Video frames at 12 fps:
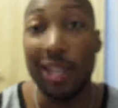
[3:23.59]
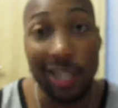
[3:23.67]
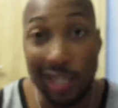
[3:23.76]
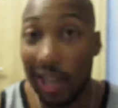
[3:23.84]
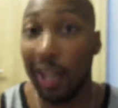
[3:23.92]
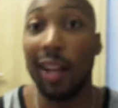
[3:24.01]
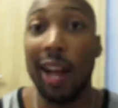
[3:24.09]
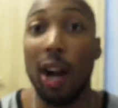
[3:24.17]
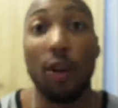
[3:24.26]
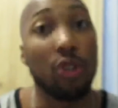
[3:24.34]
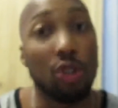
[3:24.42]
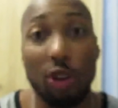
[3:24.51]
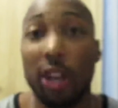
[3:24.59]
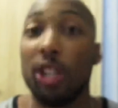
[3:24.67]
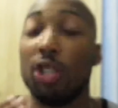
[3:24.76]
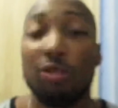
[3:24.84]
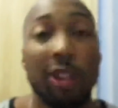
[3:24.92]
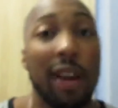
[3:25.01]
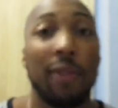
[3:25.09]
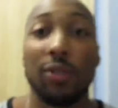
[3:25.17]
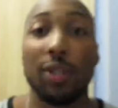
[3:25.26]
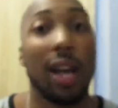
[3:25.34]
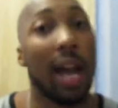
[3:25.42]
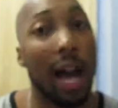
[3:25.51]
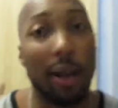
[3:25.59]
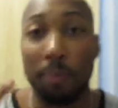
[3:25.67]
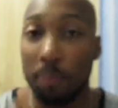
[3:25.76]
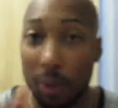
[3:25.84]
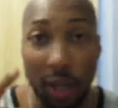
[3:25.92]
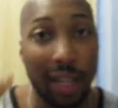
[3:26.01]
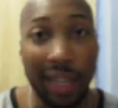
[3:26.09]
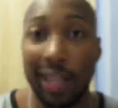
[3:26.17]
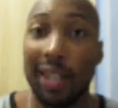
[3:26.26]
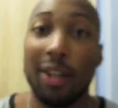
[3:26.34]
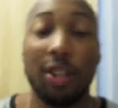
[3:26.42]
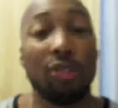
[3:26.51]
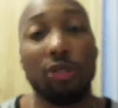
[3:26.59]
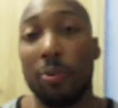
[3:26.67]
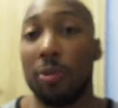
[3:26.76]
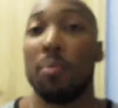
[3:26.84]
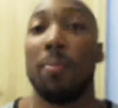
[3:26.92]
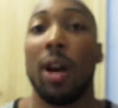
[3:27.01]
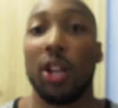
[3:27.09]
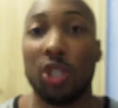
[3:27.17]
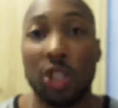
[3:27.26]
Check it out, Trey's Travels. I'll put a link in the description box.